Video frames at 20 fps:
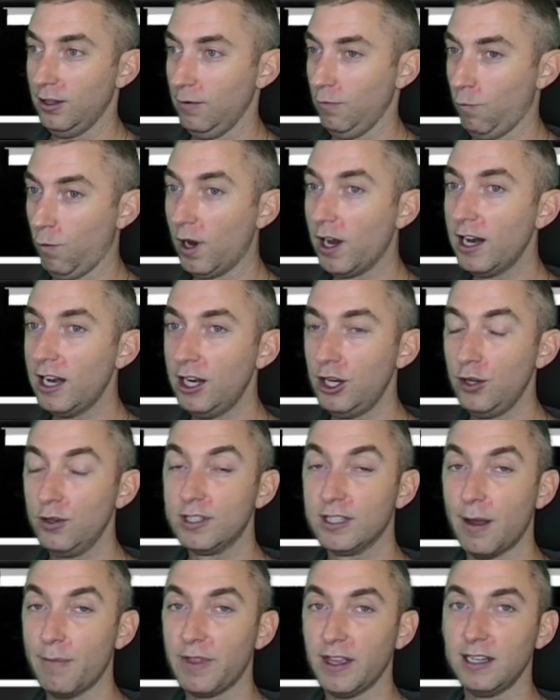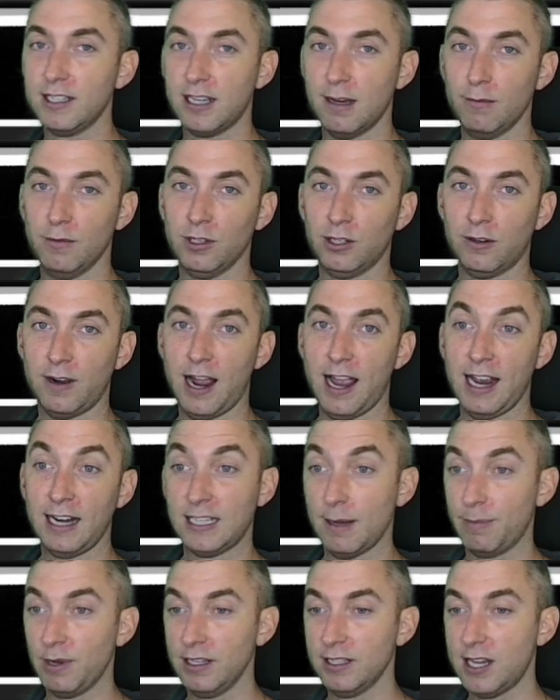we're going to do something similar, right?
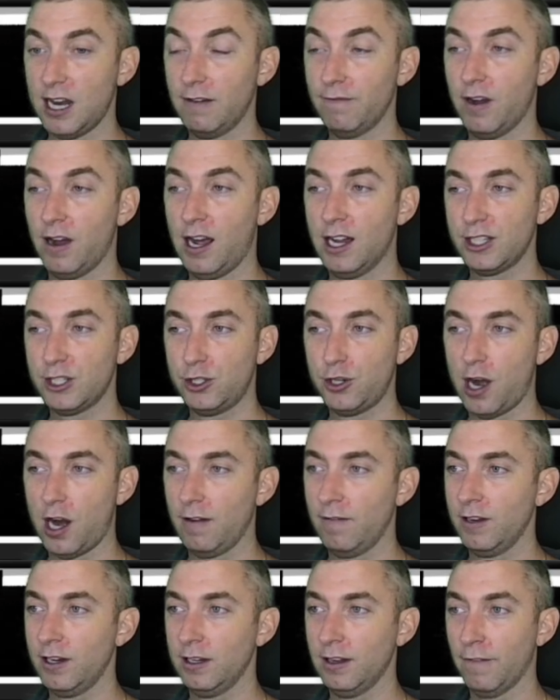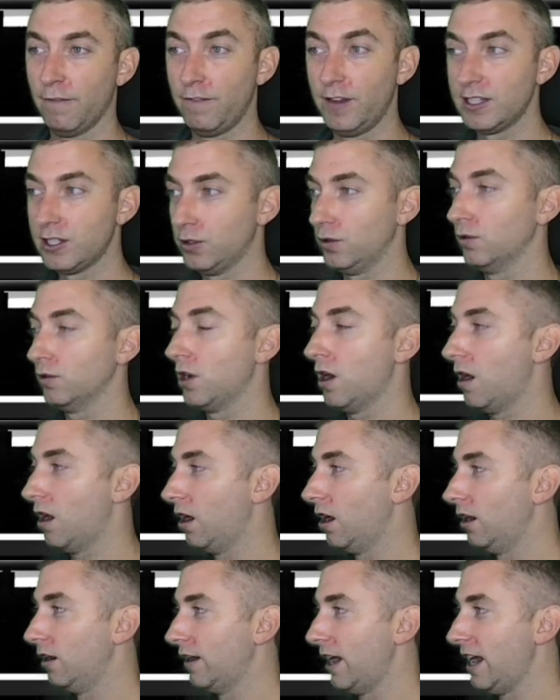Except instead of us driving a physical
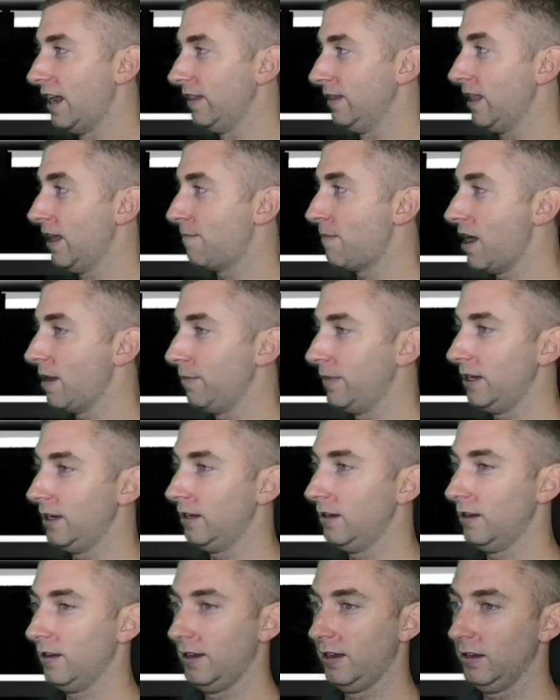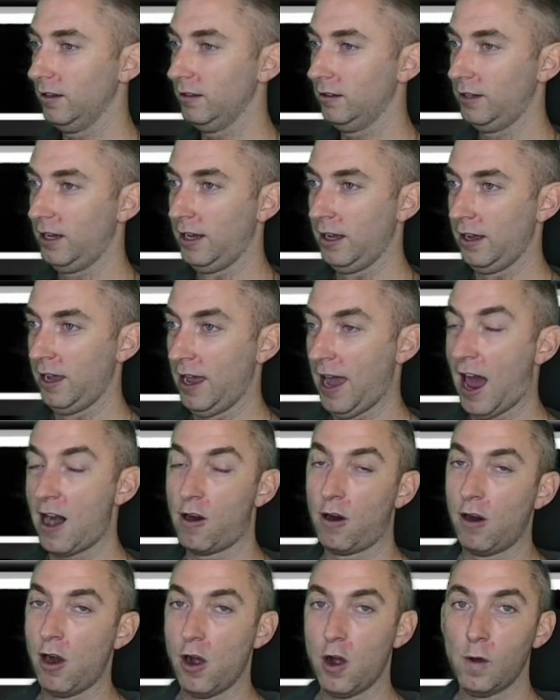car, right, that might be at
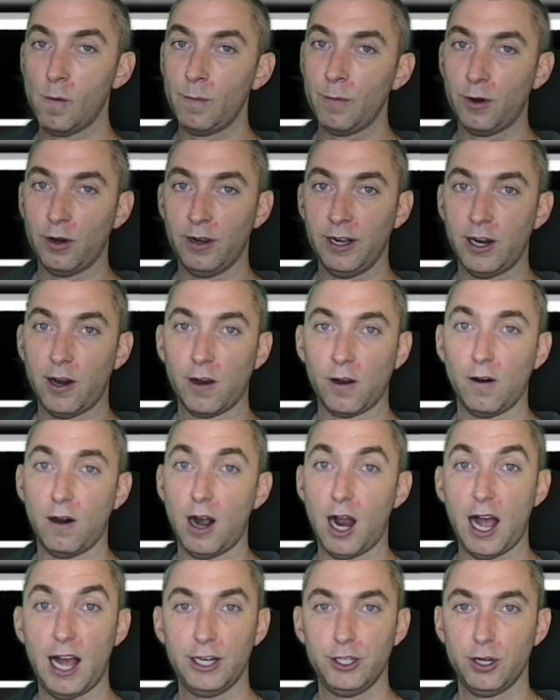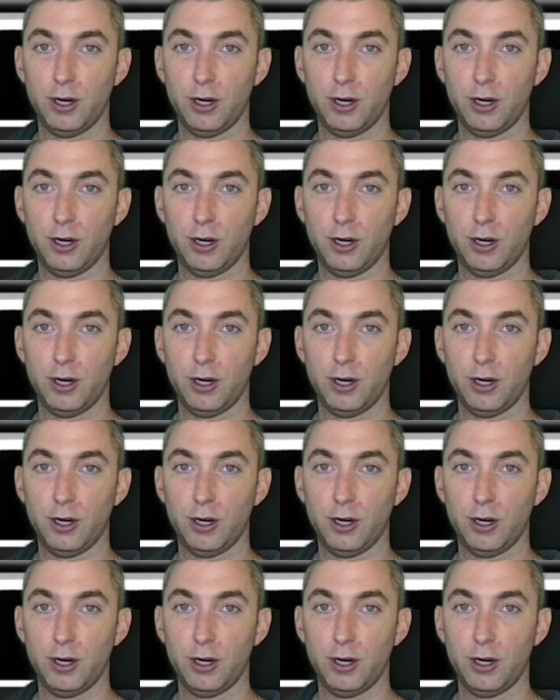our home or in our garage